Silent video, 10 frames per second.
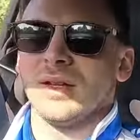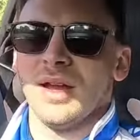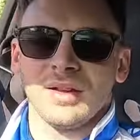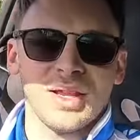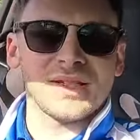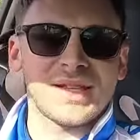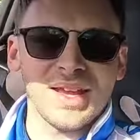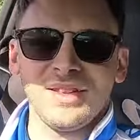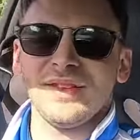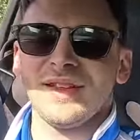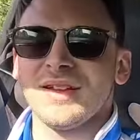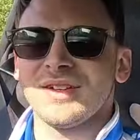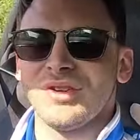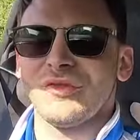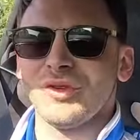yeah, let's get in there. I
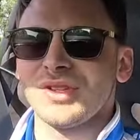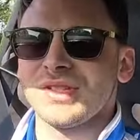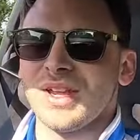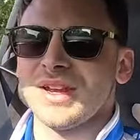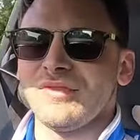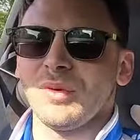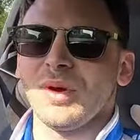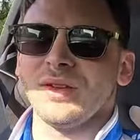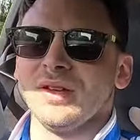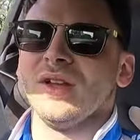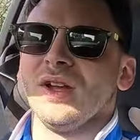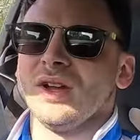look forward to seeing everyone.